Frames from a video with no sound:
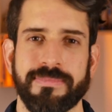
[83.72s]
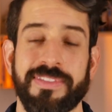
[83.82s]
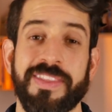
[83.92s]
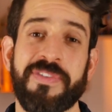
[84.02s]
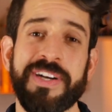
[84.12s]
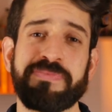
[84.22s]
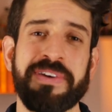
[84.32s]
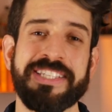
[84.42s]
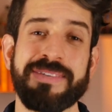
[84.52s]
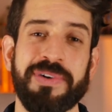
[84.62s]
The first
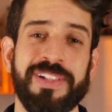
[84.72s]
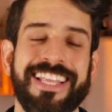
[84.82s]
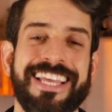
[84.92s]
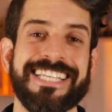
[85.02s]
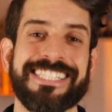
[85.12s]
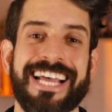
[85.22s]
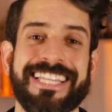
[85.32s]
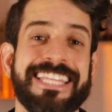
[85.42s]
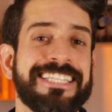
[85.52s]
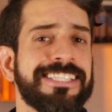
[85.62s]
principle is
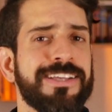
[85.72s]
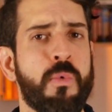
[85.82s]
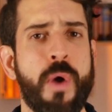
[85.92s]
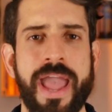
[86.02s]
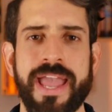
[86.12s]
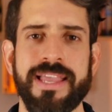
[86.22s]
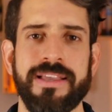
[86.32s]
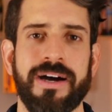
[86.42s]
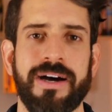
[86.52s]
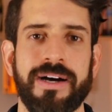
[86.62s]
that this is a
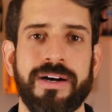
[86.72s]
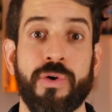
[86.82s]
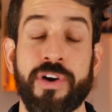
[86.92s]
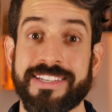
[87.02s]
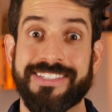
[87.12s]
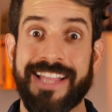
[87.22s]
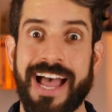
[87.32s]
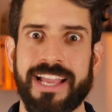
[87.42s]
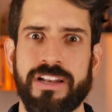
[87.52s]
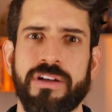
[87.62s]
way or a
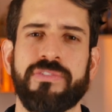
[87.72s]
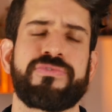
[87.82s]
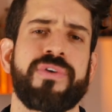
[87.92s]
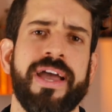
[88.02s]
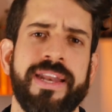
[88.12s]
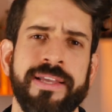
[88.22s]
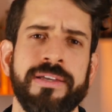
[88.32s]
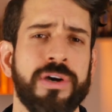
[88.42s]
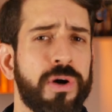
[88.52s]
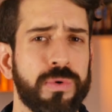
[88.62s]
style of
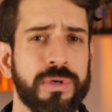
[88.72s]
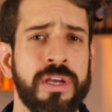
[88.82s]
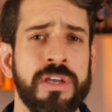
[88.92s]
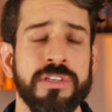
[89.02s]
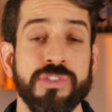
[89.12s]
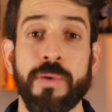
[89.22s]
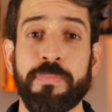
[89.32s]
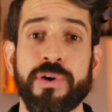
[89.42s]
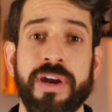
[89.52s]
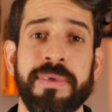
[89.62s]
writing code. Some
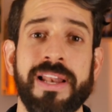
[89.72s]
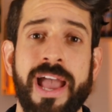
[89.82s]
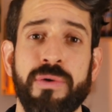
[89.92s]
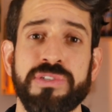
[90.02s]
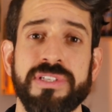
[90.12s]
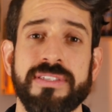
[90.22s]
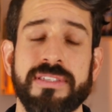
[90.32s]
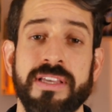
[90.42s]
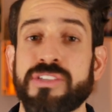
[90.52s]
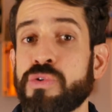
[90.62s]
programming
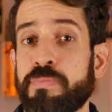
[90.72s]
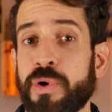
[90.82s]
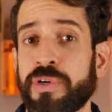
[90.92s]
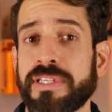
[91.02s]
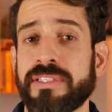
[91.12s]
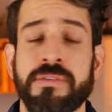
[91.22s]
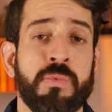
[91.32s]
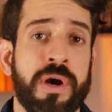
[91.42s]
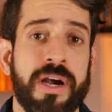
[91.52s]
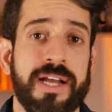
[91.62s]
languages support it,
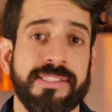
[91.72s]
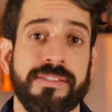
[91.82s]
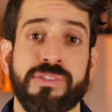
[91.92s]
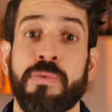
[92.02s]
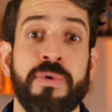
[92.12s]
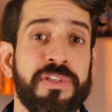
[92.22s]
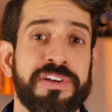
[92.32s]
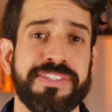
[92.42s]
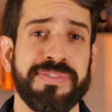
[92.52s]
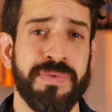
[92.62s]
whereas some
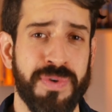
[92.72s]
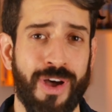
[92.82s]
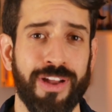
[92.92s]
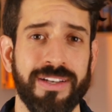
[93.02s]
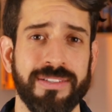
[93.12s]
others do not.